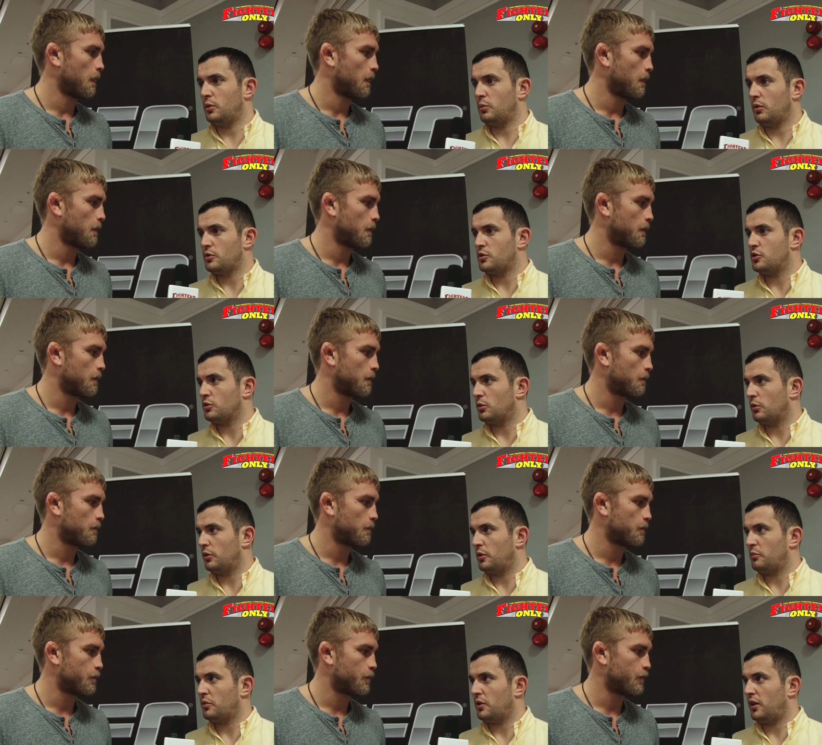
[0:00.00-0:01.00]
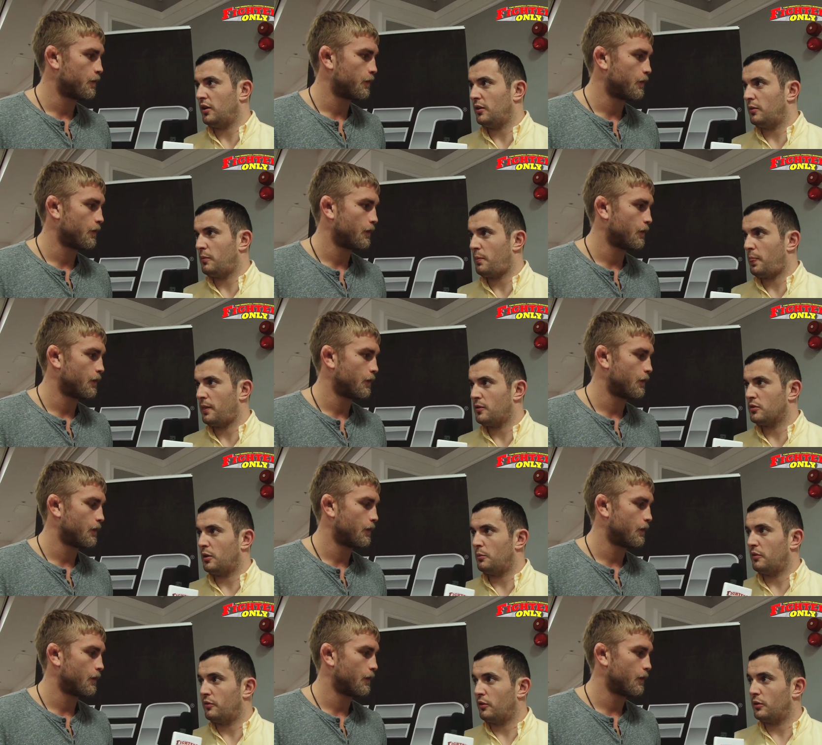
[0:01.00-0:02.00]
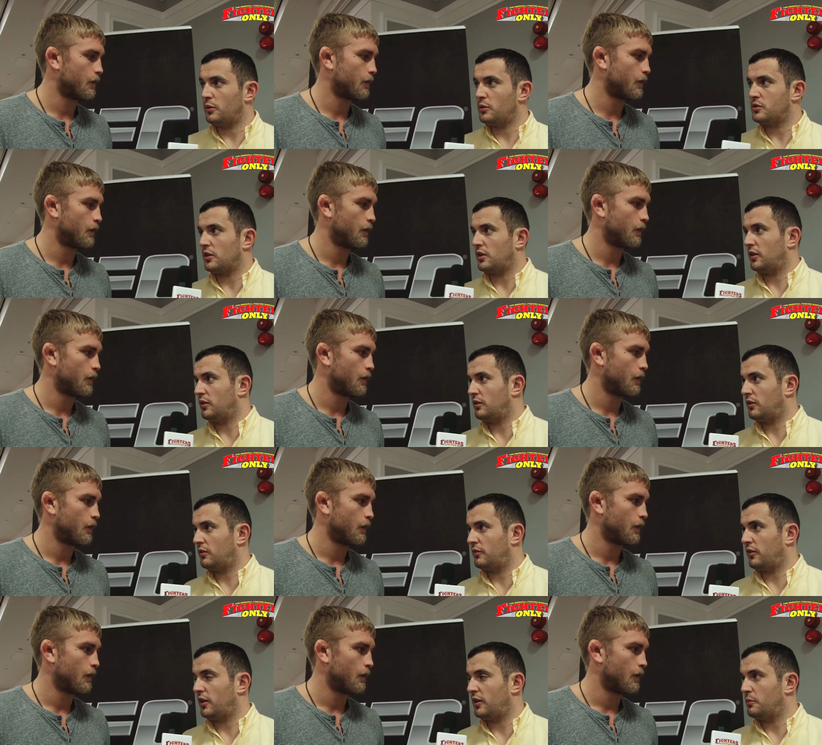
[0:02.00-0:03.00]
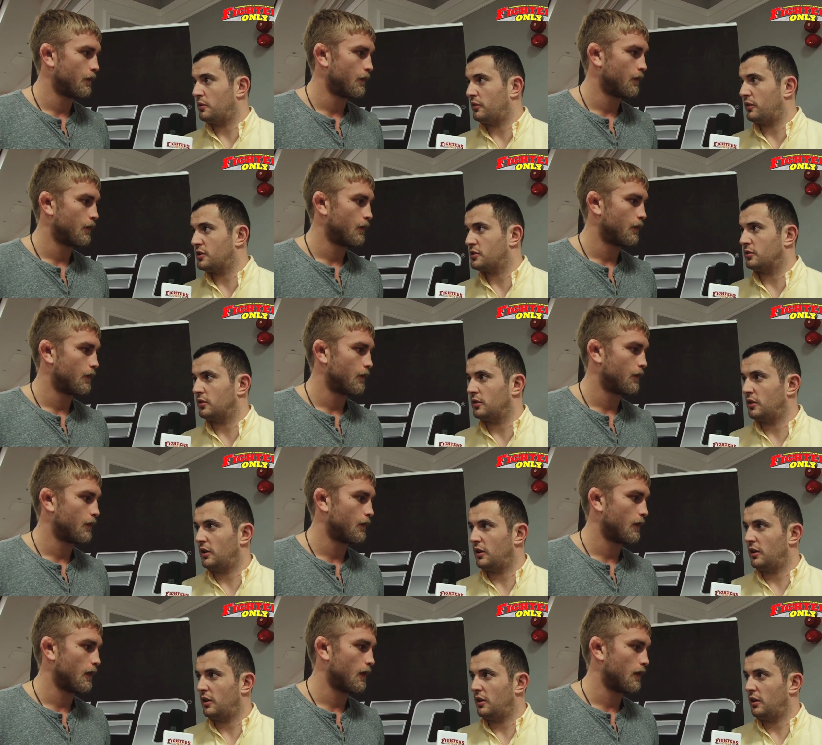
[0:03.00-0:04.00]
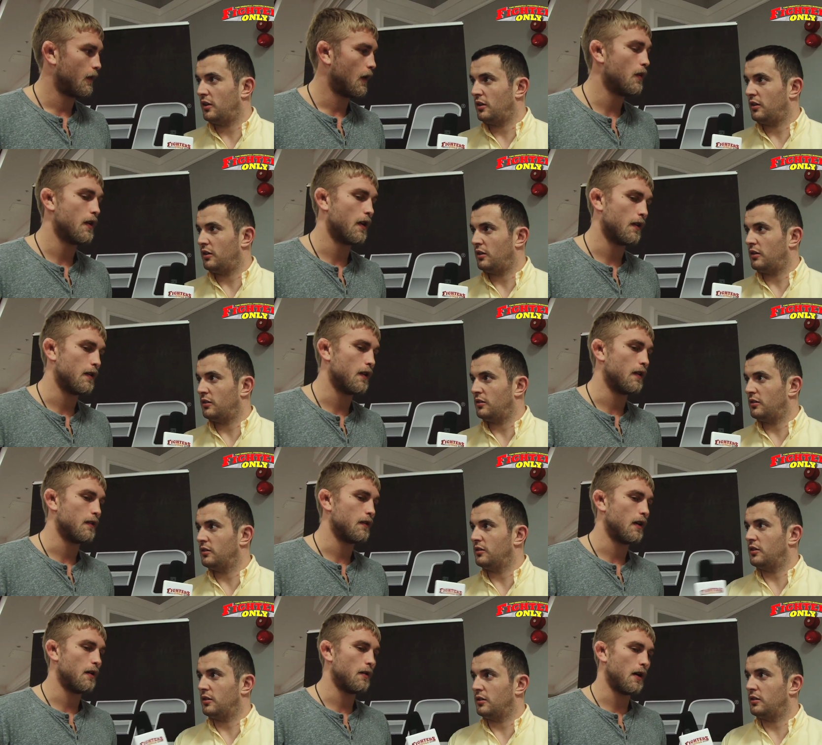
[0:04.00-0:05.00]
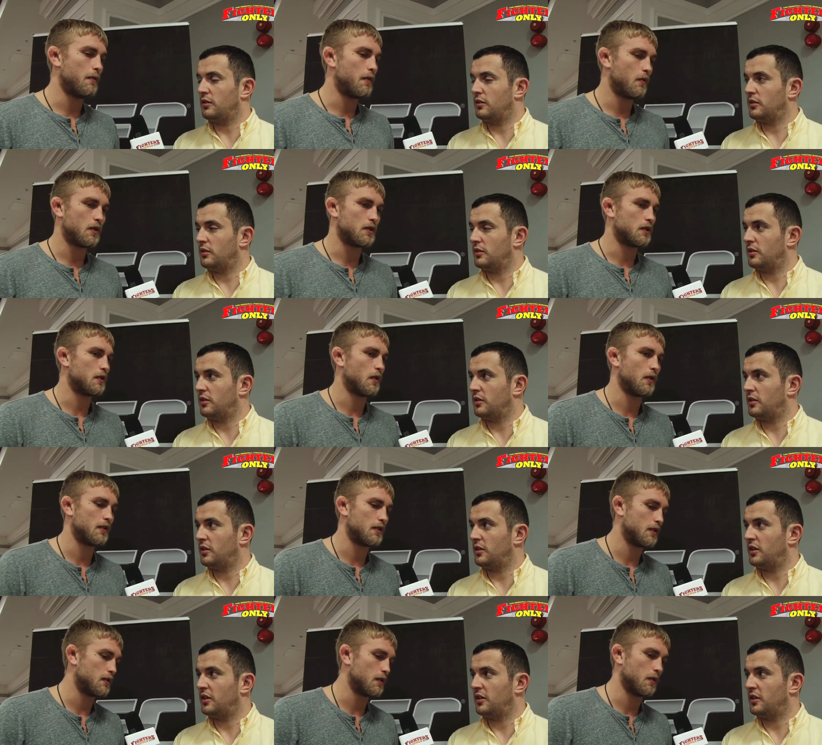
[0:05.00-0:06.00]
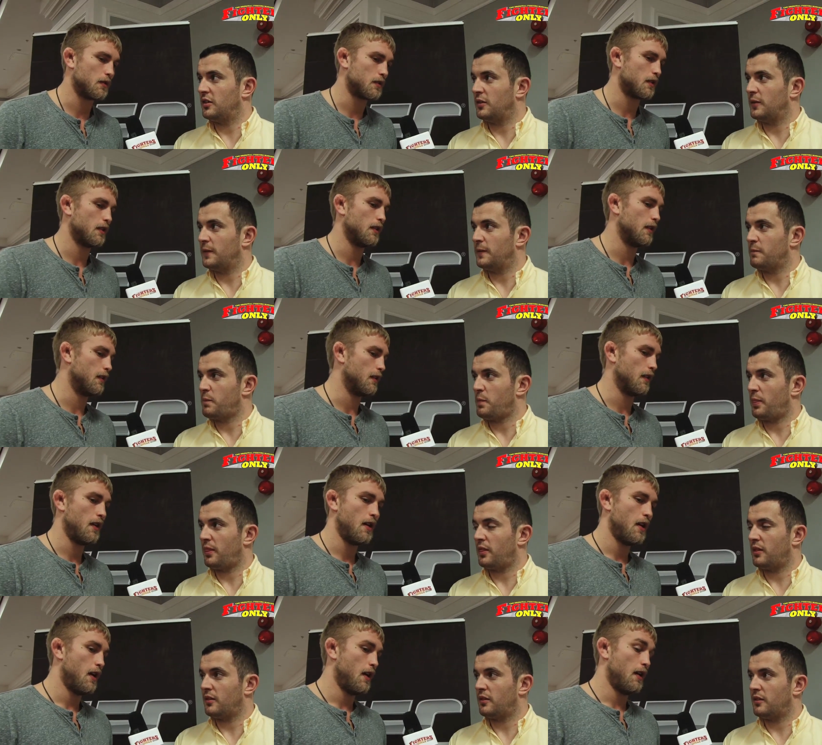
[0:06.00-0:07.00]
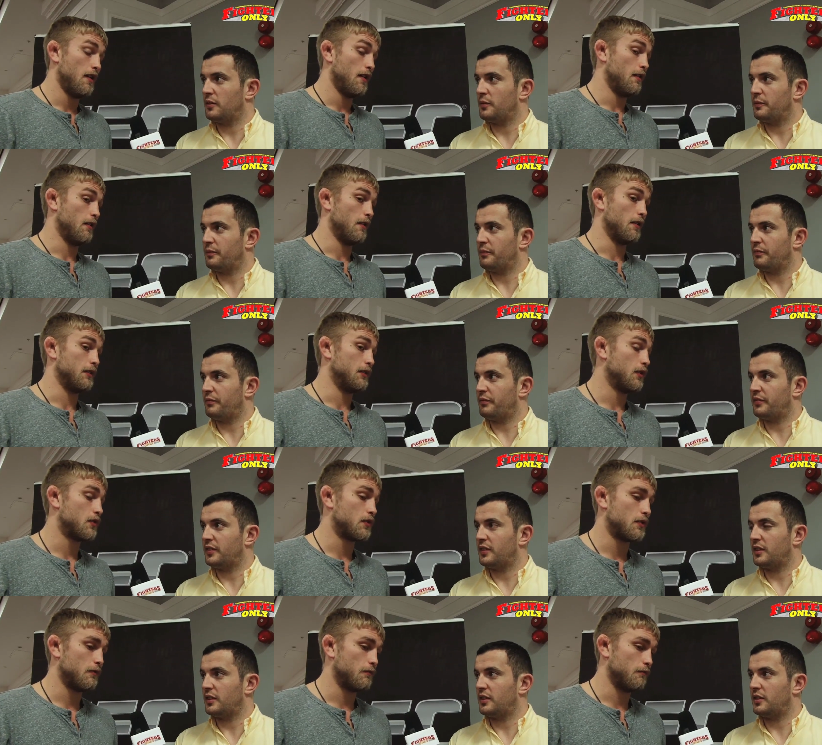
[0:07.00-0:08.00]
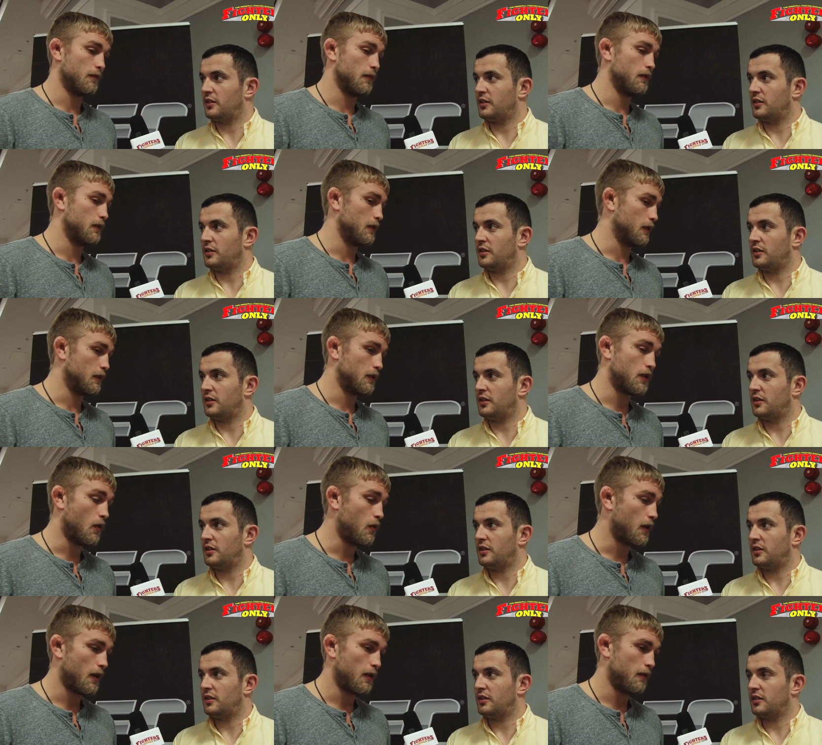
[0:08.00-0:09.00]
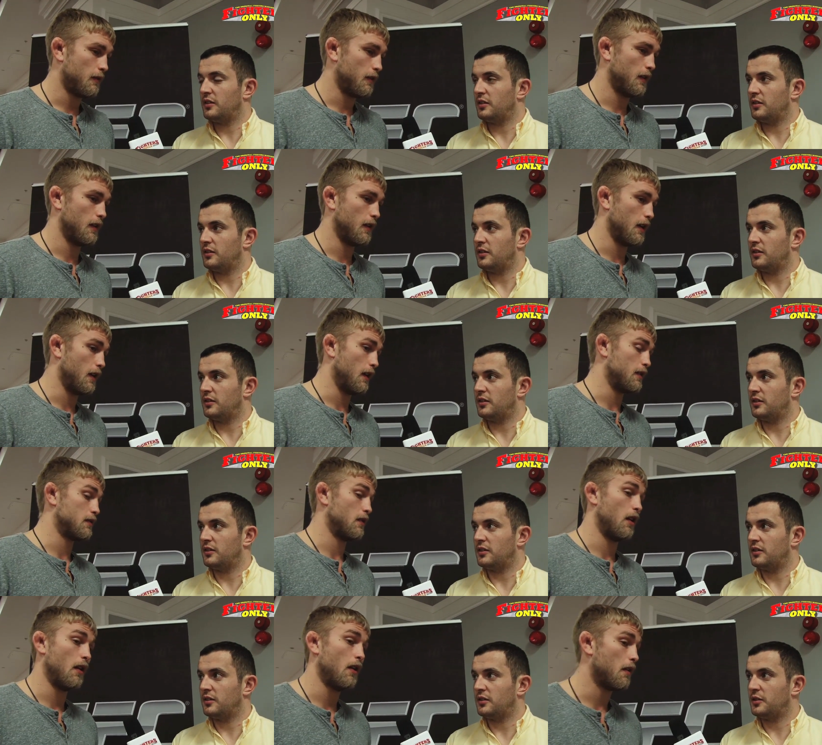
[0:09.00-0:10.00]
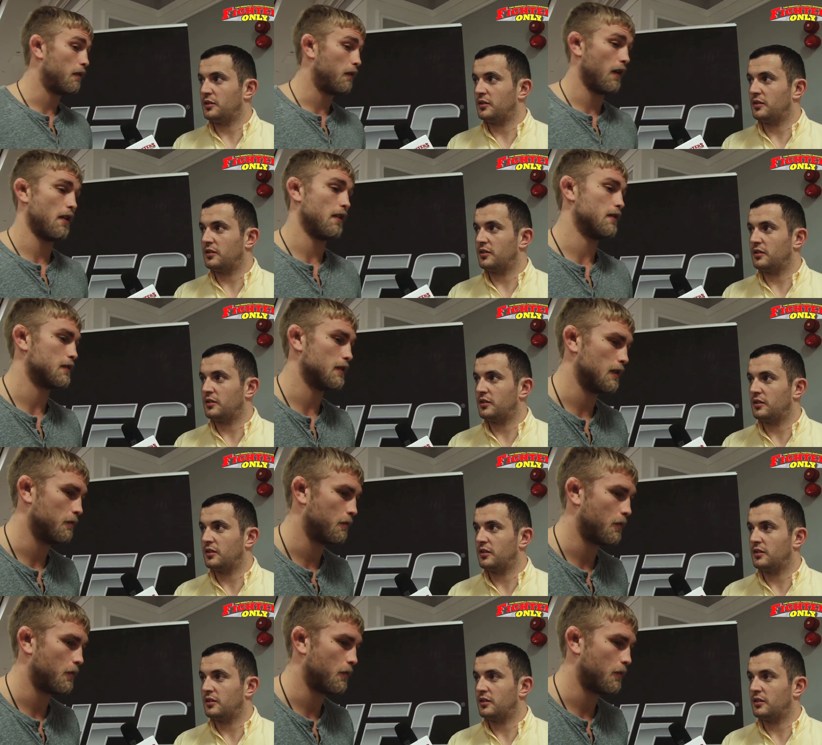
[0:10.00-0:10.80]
Speaker 1: you watching Shogun in Pride sort of before you started fighting professionally. Oh yeah, yeah. yeah. I,
Speaker 2: have been watching Shogun since I was a kid, and uh, just Shogun. Uh, I saw a lot of fighters in